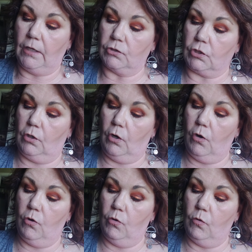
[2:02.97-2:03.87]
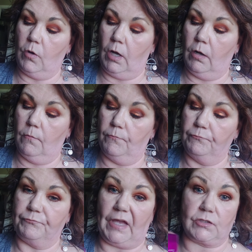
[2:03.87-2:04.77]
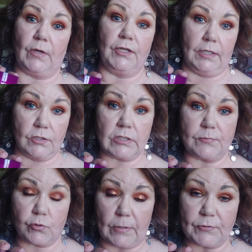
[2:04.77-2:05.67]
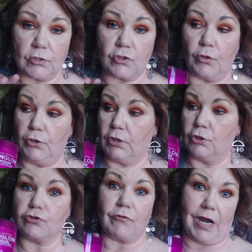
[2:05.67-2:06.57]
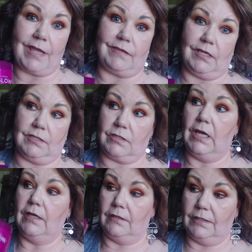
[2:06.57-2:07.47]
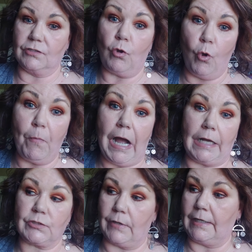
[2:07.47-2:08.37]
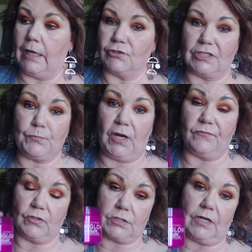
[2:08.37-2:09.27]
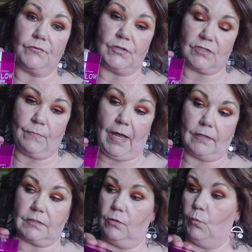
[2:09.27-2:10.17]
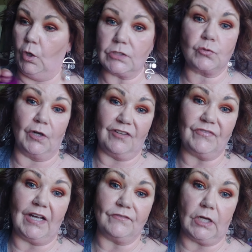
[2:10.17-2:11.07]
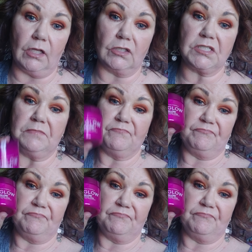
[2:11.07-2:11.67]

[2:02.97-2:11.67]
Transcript: So um, that's why you get a subscription so you can try these. This whole box right now just paid for itself with this mask. It was $25.